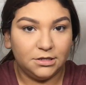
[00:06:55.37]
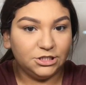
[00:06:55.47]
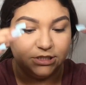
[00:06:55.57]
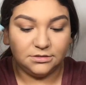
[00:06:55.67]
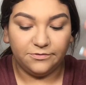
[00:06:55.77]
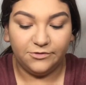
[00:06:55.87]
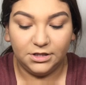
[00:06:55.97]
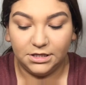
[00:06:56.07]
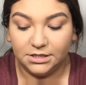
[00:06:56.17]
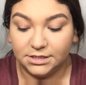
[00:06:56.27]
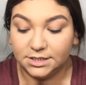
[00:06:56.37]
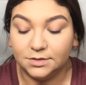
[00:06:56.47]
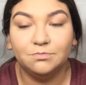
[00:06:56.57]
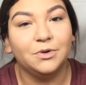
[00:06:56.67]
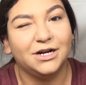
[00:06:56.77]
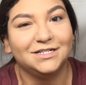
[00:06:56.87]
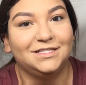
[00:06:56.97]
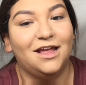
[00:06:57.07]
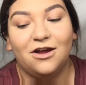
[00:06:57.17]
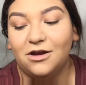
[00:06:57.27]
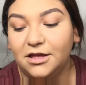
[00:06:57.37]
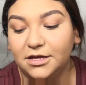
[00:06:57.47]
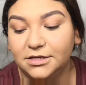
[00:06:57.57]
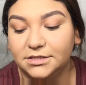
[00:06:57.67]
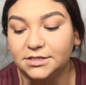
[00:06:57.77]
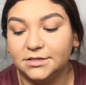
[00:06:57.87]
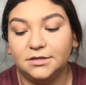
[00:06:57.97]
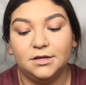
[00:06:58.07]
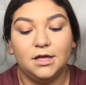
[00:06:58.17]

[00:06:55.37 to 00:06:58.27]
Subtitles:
Just fill in the sparse areas.